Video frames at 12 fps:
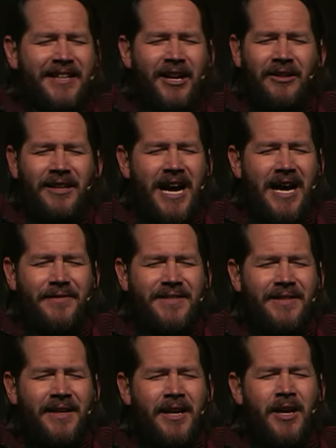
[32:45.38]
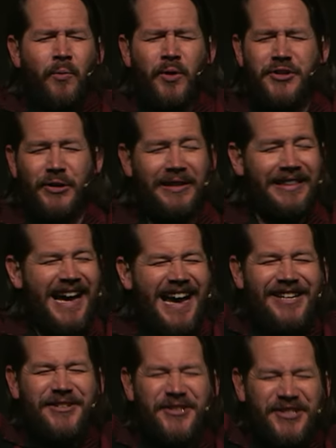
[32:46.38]
in our lives. Would your
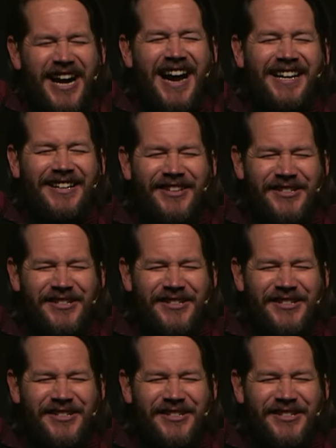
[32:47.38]
light shine in the